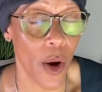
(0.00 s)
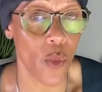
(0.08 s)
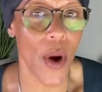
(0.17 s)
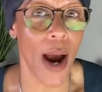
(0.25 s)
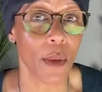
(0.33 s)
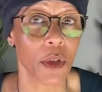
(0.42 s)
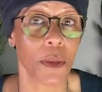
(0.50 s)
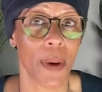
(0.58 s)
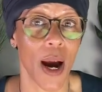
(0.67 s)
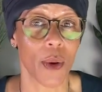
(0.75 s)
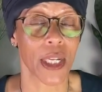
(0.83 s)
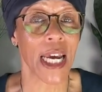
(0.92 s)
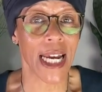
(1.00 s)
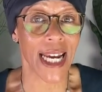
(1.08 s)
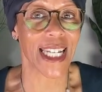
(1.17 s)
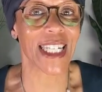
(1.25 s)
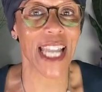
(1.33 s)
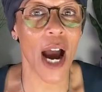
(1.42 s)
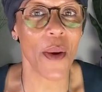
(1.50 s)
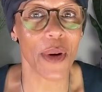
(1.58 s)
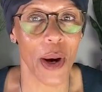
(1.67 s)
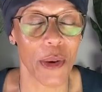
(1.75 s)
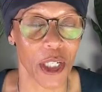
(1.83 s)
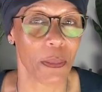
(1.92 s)
about roundabouts is now
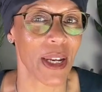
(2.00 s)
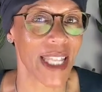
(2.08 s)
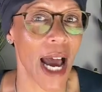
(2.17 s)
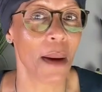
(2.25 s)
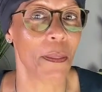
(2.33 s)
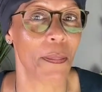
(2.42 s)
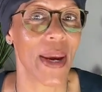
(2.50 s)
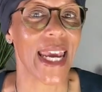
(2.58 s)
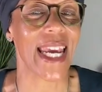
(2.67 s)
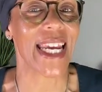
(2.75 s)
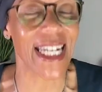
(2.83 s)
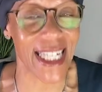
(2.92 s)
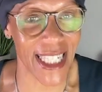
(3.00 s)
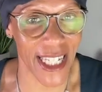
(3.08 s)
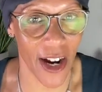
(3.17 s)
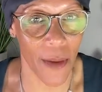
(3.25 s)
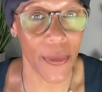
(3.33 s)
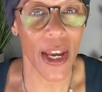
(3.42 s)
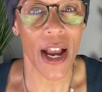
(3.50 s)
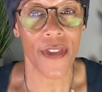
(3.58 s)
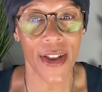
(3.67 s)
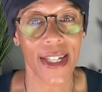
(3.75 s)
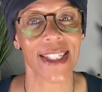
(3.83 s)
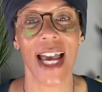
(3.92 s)
going to be that bit easier,
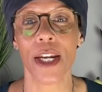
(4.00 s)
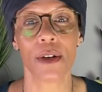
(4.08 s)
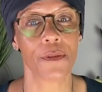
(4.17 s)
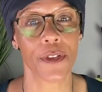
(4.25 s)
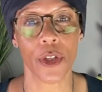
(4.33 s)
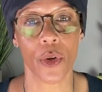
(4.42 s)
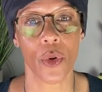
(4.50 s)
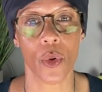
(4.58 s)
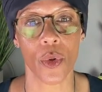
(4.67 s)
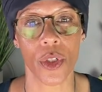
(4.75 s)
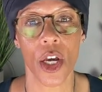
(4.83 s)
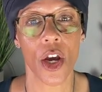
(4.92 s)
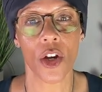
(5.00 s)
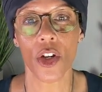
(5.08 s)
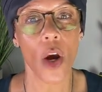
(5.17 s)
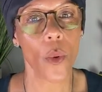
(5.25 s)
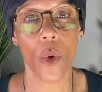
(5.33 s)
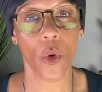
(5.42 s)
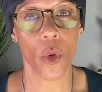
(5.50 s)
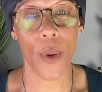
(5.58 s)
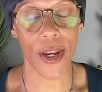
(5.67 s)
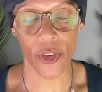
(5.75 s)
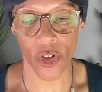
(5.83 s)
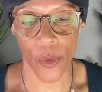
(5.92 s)
then sign up for the course. Go all the
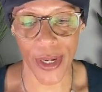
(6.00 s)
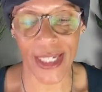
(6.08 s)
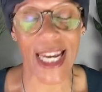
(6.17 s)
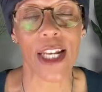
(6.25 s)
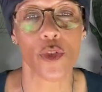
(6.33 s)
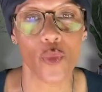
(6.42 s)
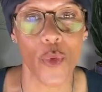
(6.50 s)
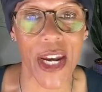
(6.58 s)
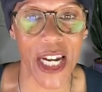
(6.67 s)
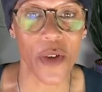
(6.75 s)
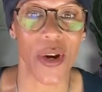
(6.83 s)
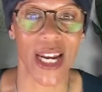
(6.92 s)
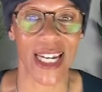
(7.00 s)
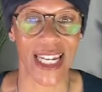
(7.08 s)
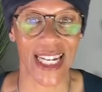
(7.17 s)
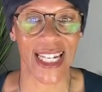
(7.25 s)
way through it. It's really, really